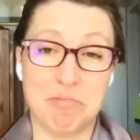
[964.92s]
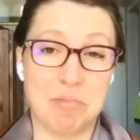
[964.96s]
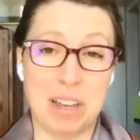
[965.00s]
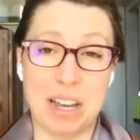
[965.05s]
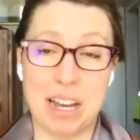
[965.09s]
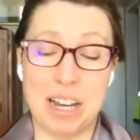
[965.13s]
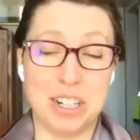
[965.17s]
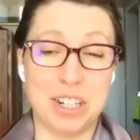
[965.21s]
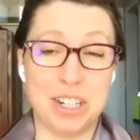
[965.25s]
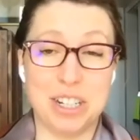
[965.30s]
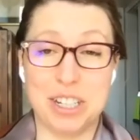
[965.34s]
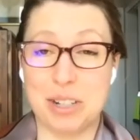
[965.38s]

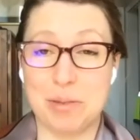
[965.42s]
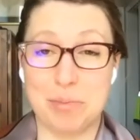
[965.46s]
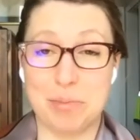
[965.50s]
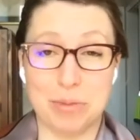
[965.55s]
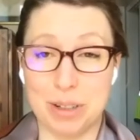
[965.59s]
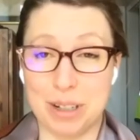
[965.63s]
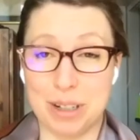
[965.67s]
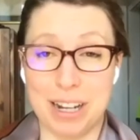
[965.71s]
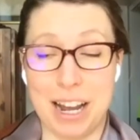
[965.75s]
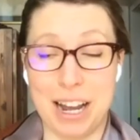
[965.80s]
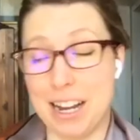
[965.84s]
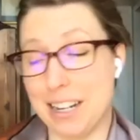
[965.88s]
I just, am,
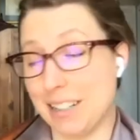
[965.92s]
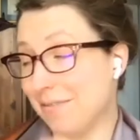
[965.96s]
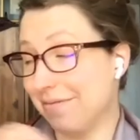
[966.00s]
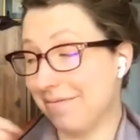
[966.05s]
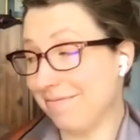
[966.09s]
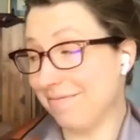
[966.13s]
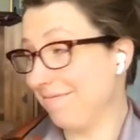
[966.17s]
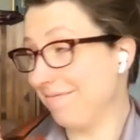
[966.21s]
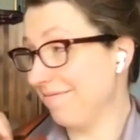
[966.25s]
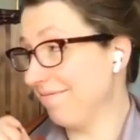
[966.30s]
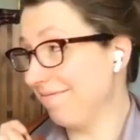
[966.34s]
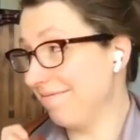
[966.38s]
I
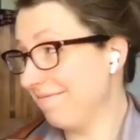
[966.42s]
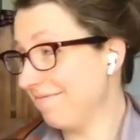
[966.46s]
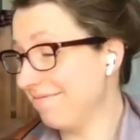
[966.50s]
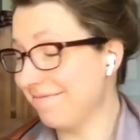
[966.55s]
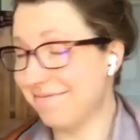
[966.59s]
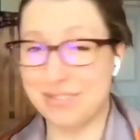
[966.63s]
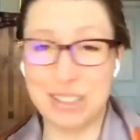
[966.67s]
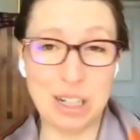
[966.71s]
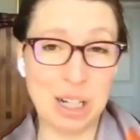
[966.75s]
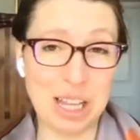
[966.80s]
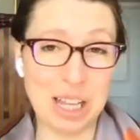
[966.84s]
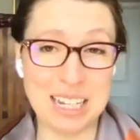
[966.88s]

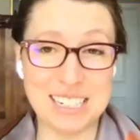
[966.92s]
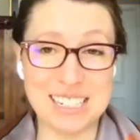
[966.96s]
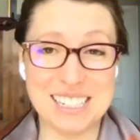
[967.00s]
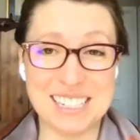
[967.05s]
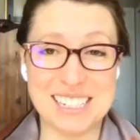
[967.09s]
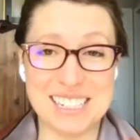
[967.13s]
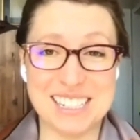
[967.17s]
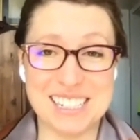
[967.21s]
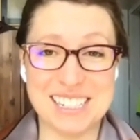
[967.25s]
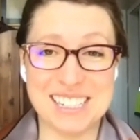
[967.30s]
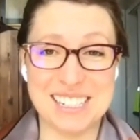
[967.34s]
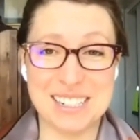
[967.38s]
realize
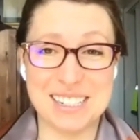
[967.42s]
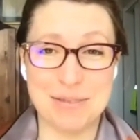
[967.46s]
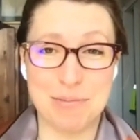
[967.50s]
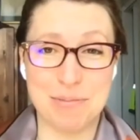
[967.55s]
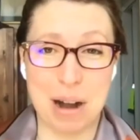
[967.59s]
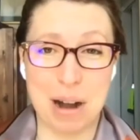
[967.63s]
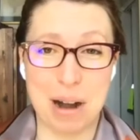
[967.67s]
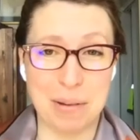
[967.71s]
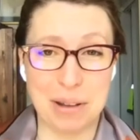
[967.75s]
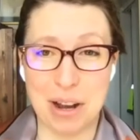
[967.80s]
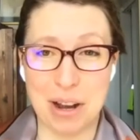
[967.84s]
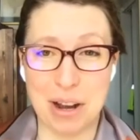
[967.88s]
this is
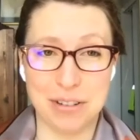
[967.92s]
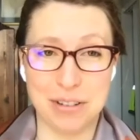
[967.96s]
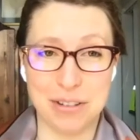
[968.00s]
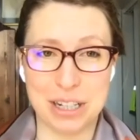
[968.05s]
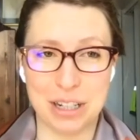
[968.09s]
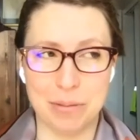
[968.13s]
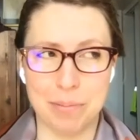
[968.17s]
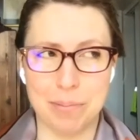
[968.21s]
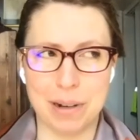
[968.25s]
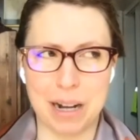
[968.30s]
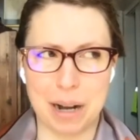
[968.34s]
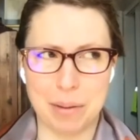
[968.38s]
probably
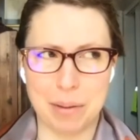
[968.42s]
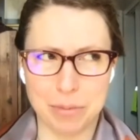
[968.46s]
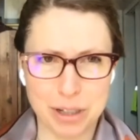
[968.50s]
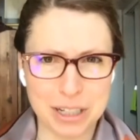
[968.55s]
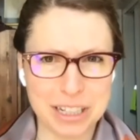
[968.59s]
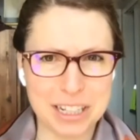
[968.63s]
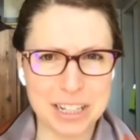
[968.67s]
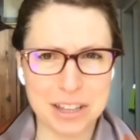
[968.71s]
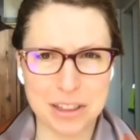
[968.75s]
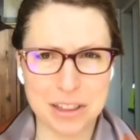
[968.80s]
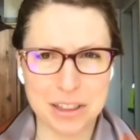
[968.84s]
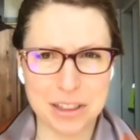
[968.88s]
overkill, but I'm
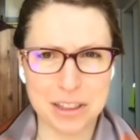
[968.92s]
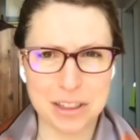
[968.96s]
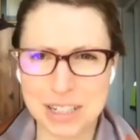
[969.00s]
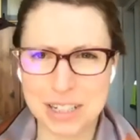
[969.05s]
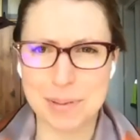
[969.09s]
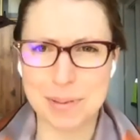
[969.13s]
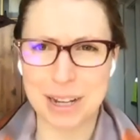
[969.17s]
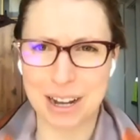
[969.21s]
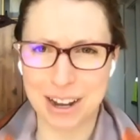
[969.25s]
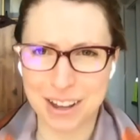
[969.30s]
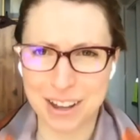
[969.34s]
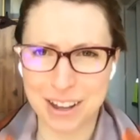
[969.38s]
really thrilled to
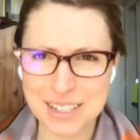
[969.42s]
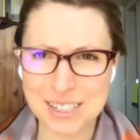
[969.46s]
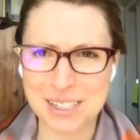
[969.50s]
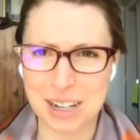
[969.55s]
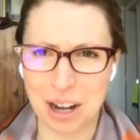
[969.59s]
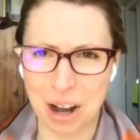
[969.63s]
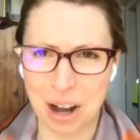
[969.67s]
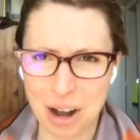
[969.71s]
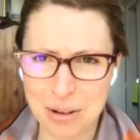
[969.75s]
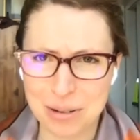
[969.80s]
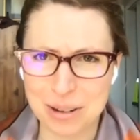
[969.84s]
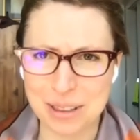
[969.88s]
be on this
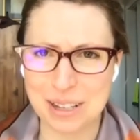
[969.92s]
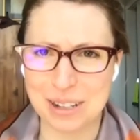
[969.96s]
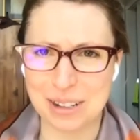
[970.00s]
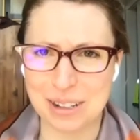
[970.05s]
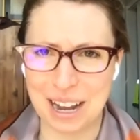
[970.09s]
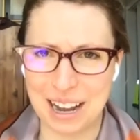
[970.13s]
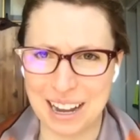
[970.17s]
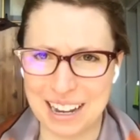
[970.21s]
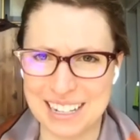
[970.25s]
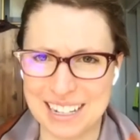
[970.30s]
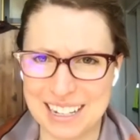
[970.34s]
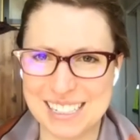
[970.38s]
call with you
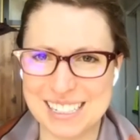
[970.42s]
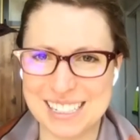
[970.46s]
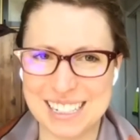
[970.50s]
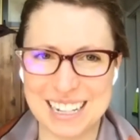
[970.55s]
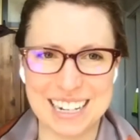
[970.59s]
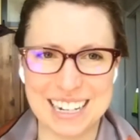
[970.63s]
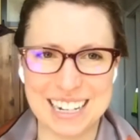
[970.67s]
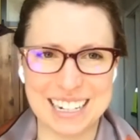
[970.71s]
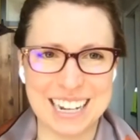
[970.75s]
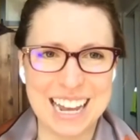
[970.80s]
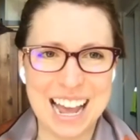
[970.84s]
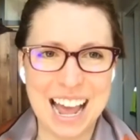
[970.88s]
guys. Like,